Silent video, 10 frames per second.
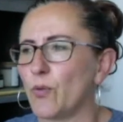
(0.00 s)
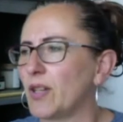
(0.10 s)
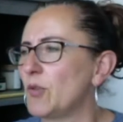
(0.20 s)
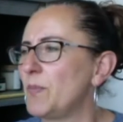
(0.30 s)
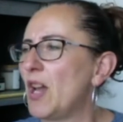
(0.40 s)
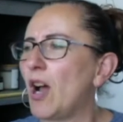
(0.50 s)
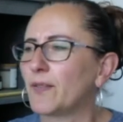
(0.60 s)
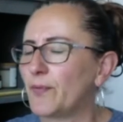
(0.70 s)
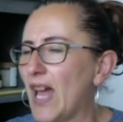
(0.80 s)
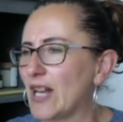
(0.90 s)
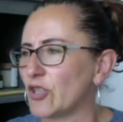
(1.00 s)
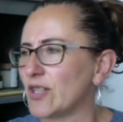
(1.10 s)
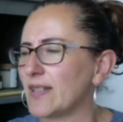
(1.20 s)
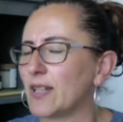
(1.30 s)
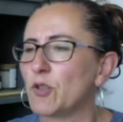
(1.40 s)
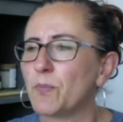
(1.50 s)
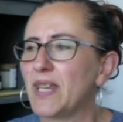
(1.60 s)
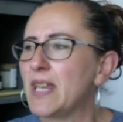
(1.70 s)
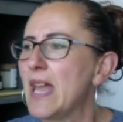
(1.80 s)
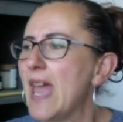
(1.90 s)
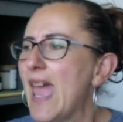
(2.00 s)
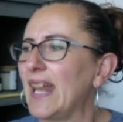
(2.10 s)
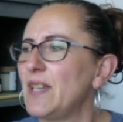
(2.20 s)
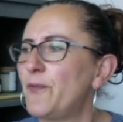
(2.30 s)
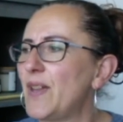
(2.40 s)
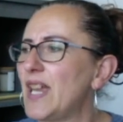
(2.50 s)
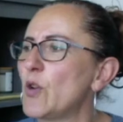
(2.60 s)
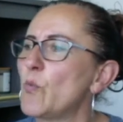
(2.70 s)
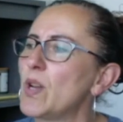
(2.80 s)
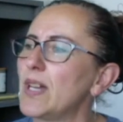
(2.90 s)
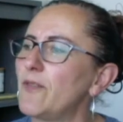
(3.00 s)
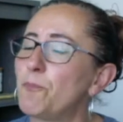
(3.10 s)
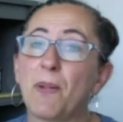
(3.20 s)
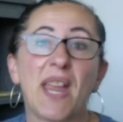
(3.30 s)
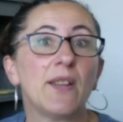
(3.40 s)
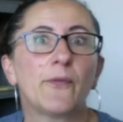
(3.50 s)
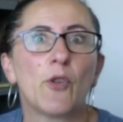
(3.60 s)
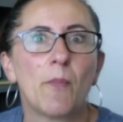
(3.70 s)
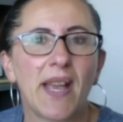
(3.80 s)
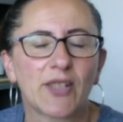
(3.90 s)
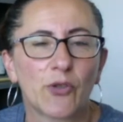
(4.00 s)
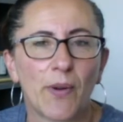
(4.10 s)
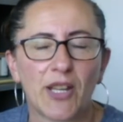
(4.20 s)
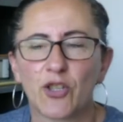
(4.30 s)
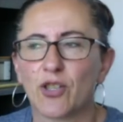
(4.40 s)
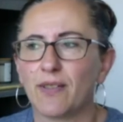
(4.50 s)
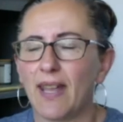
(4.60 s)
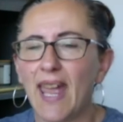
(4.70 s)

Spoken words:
It could be hot flashes. It could be anything with painful menstruation.